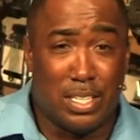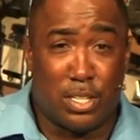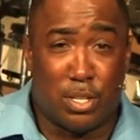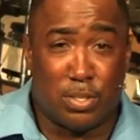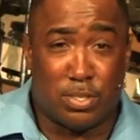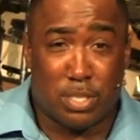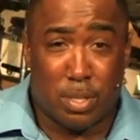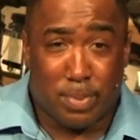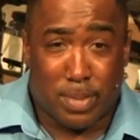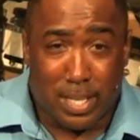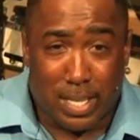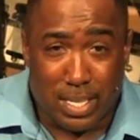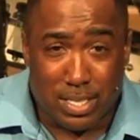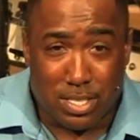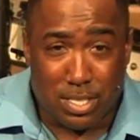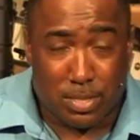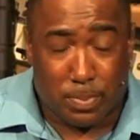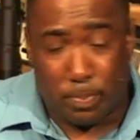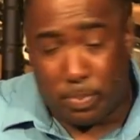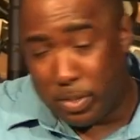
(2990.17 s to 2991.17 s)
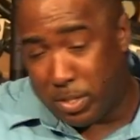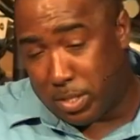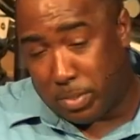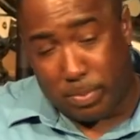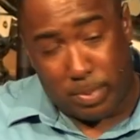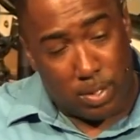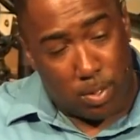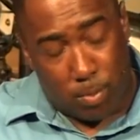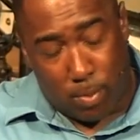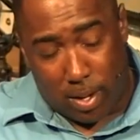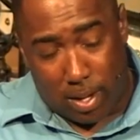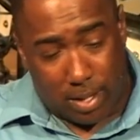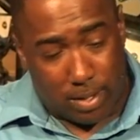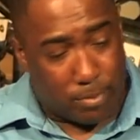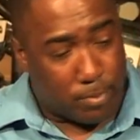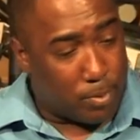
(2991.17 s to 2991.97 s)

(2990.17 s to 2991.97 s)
There's something that's just pushed me away